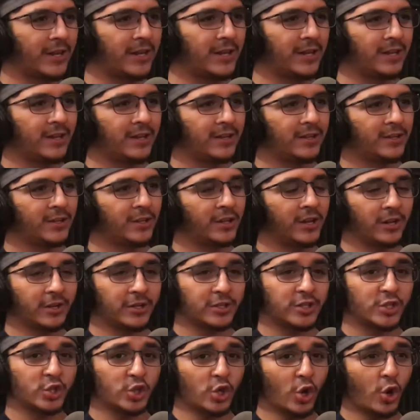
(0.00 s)
You look
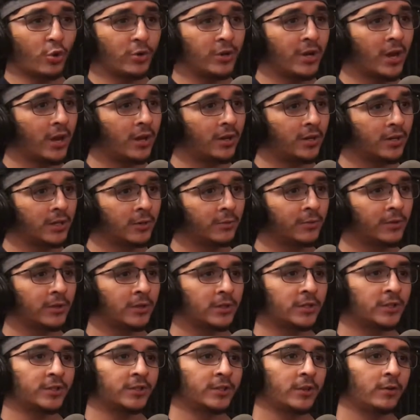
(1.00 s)
so young. You would look
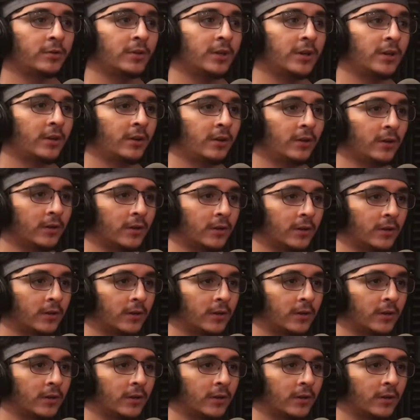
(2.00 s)
so young.